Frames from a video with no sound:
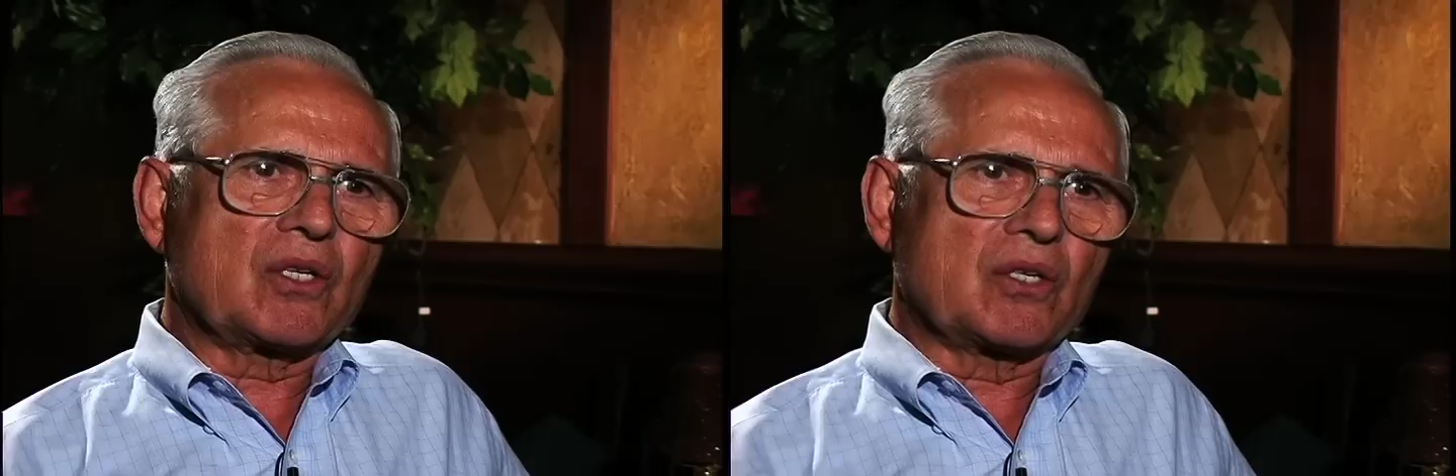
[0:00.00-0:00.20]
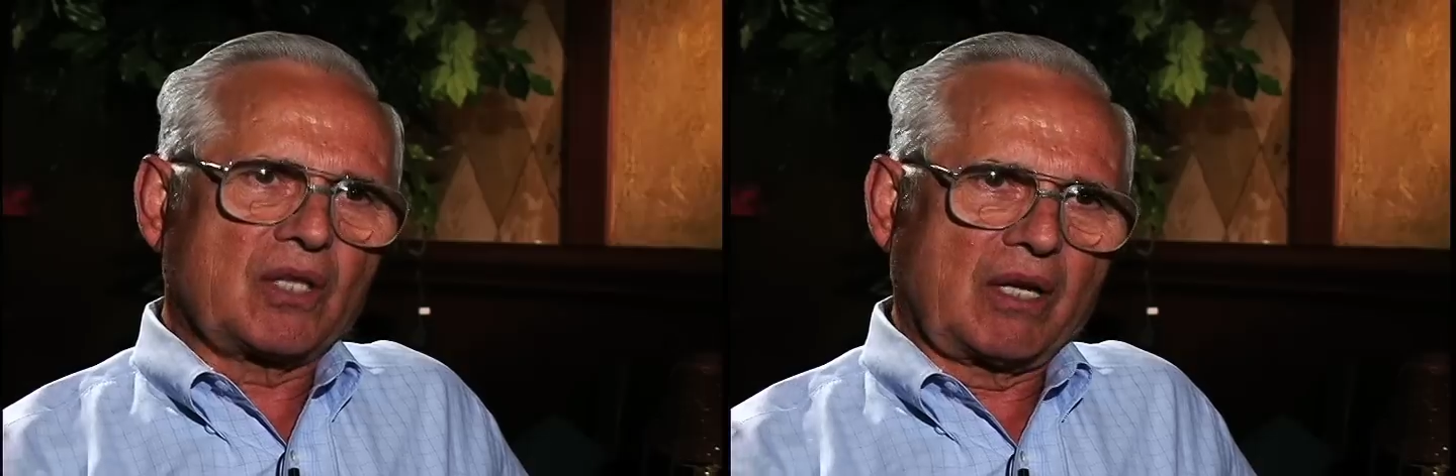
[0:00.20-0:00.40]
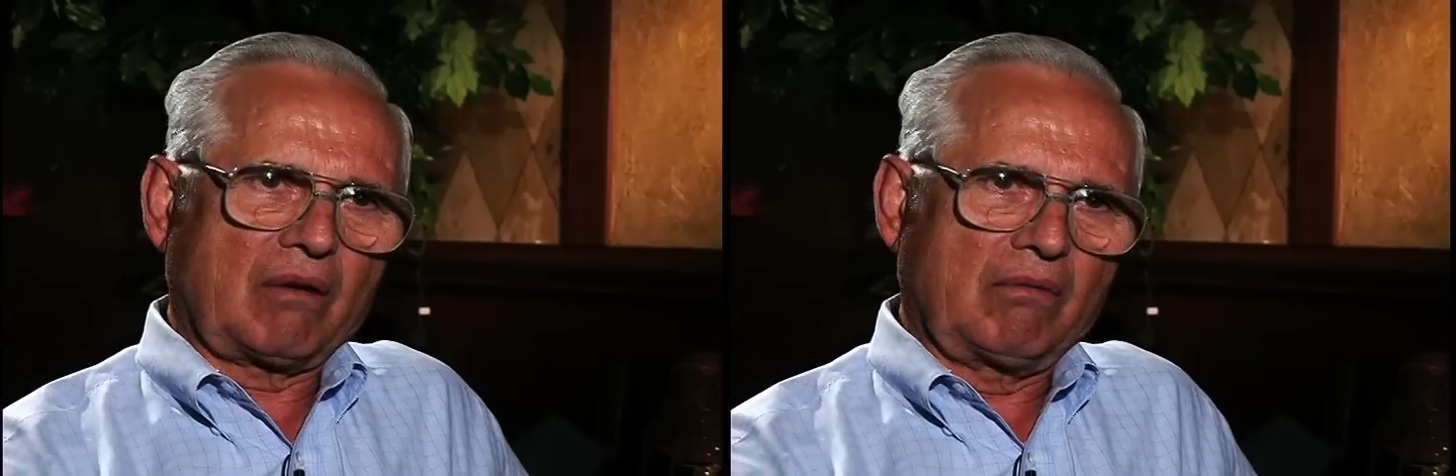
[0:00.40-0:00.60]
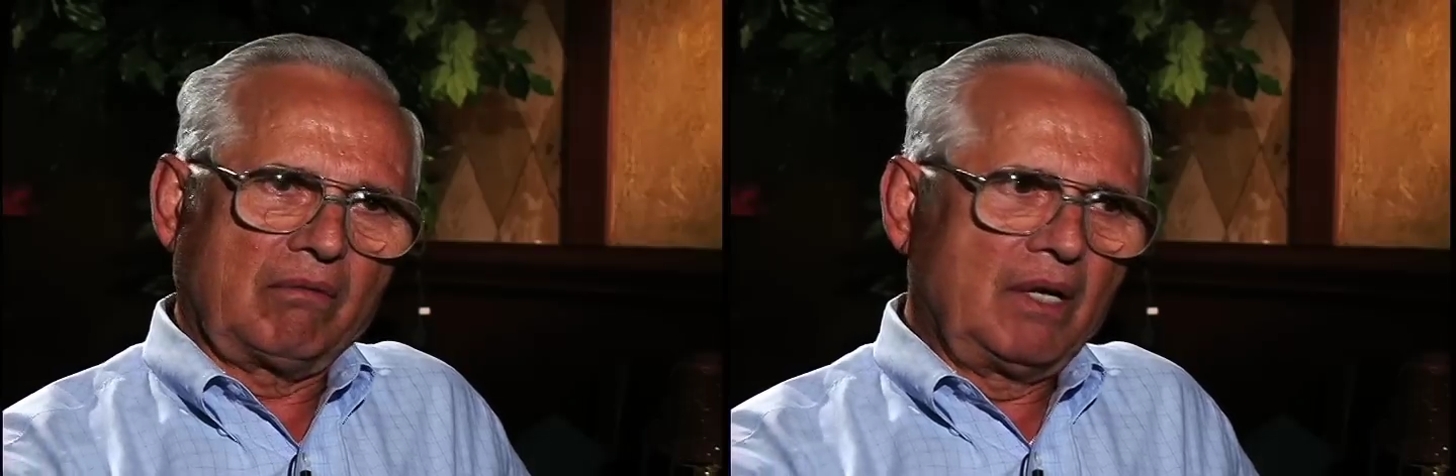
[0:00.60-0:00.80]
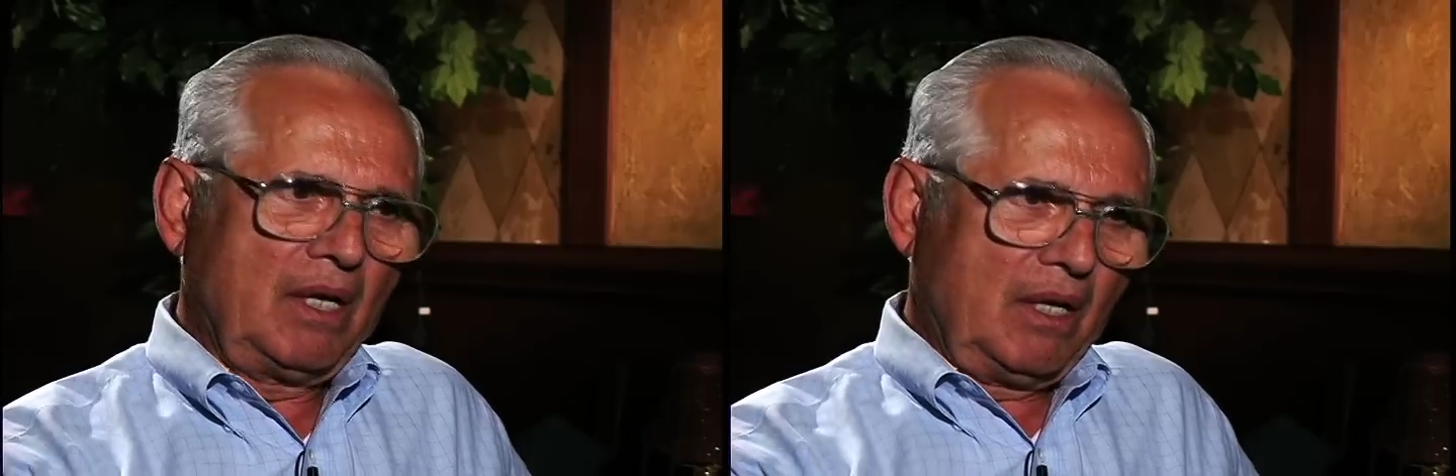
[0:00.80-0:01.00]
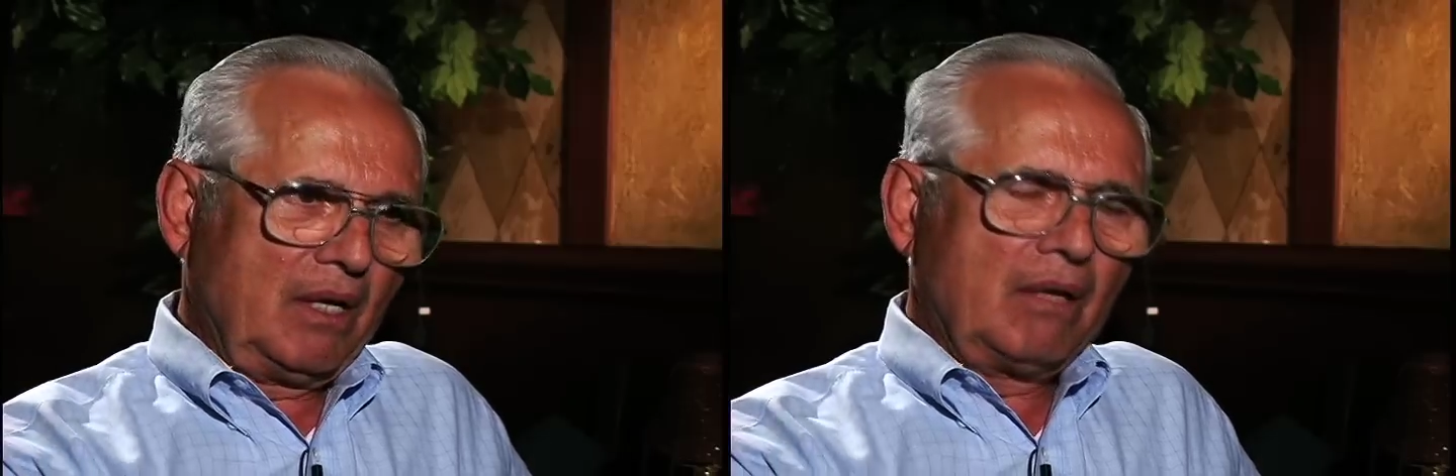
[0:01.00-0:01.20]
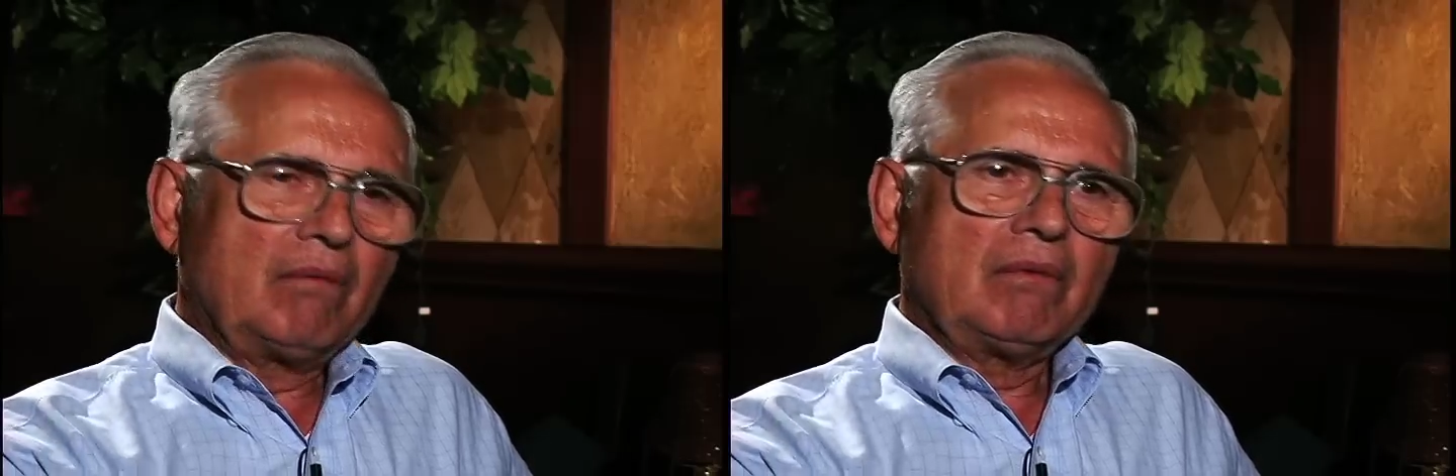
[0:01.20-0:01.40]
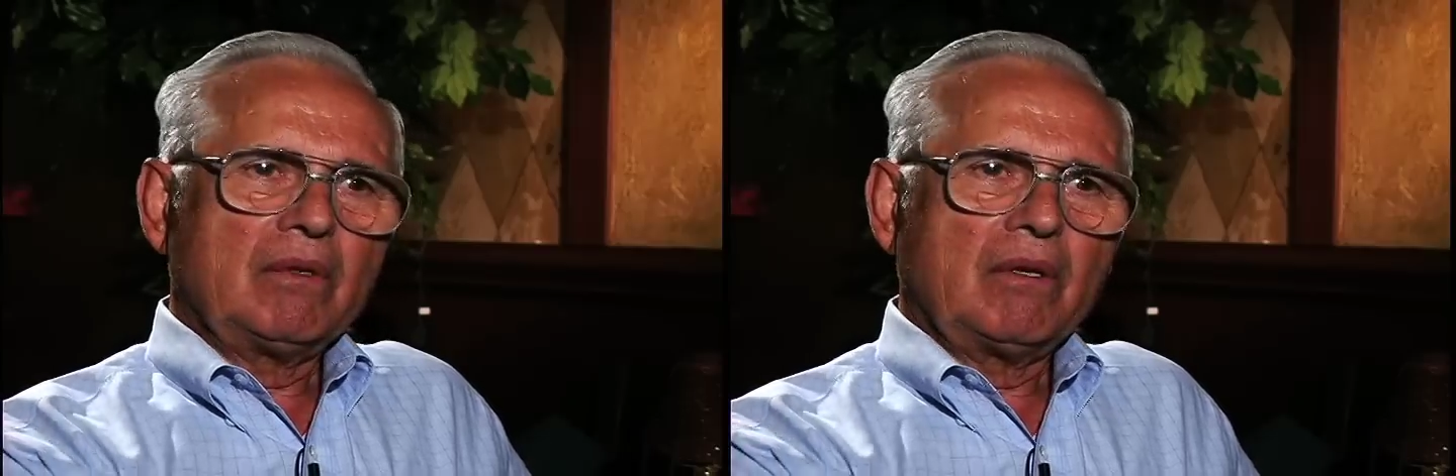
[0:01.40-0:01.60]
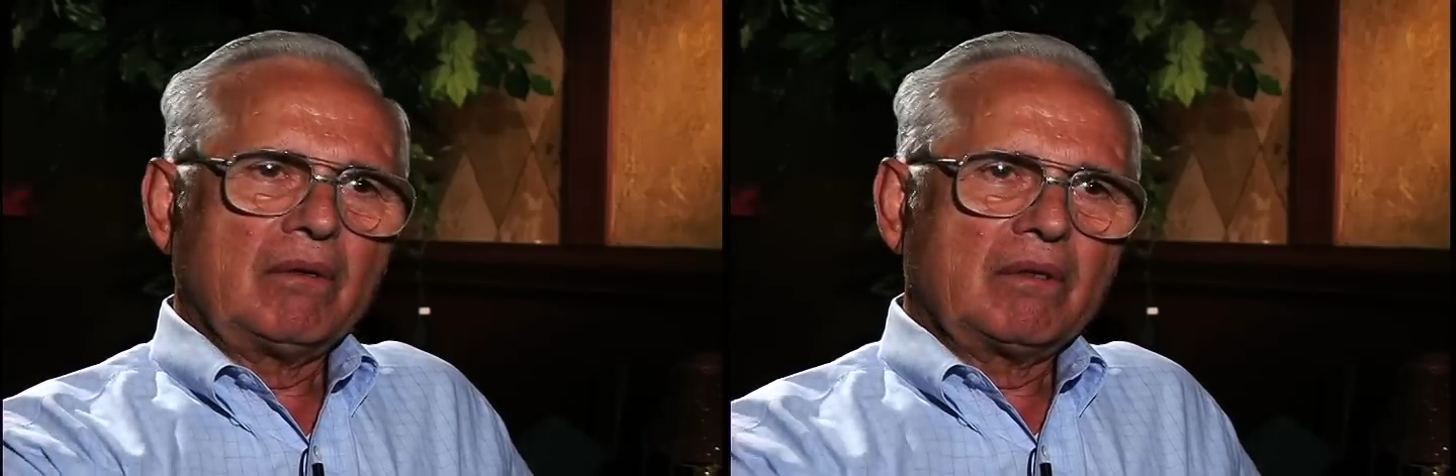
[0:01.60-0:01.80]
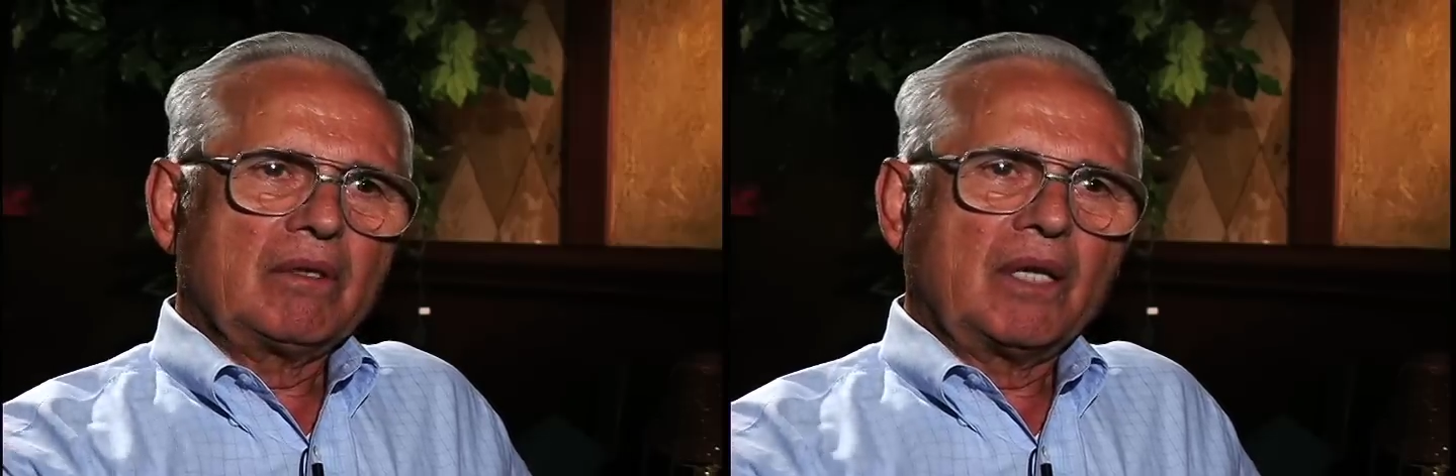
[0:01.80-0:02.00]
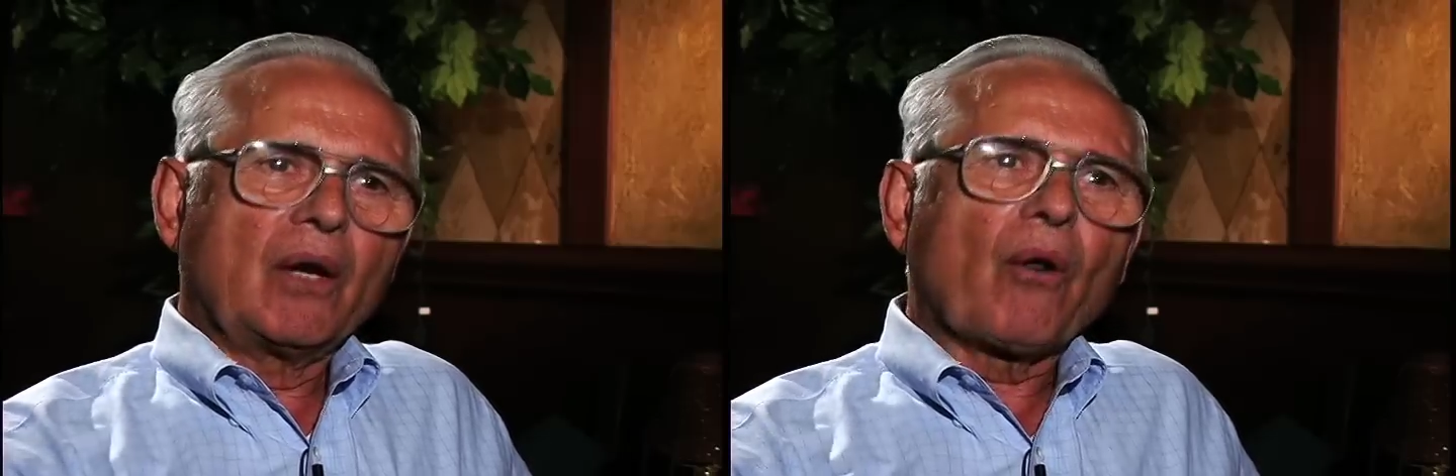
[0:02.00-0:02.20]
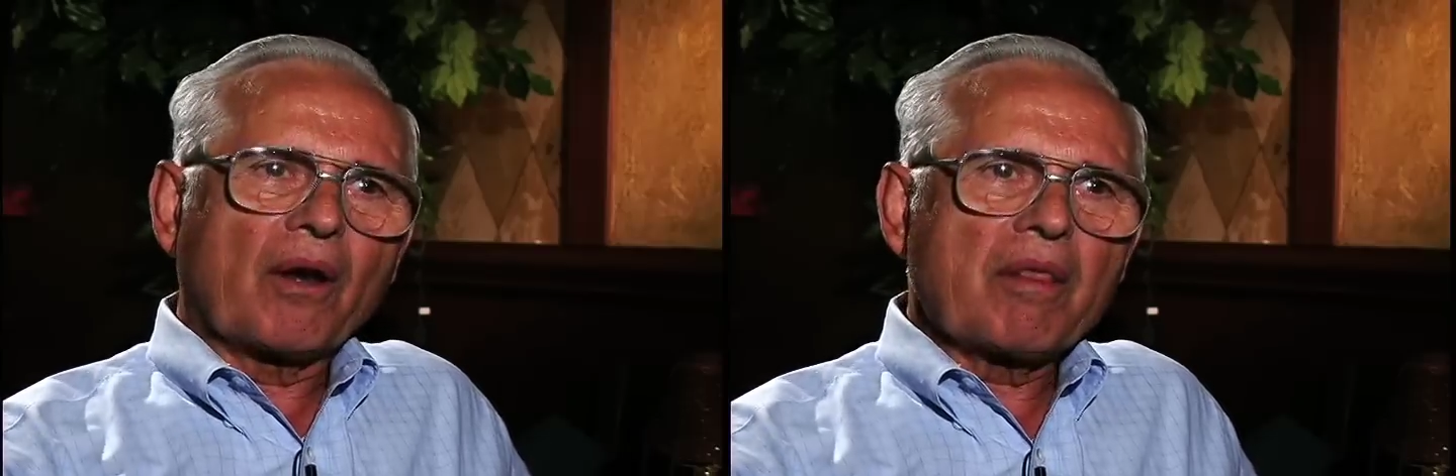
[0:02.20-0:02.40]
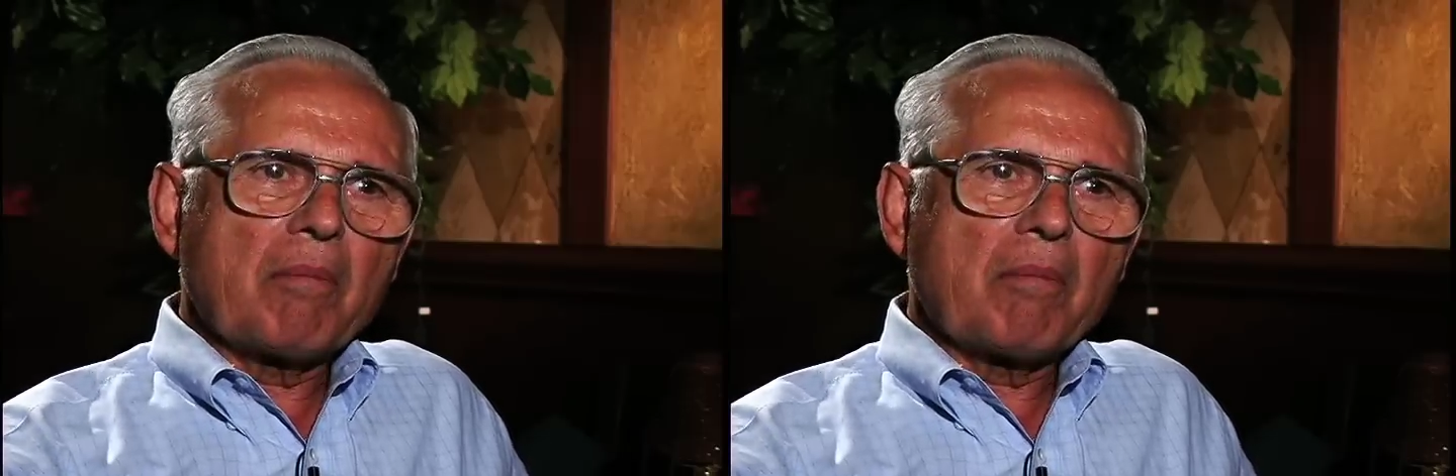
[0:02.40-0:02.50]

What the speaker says: he started learning the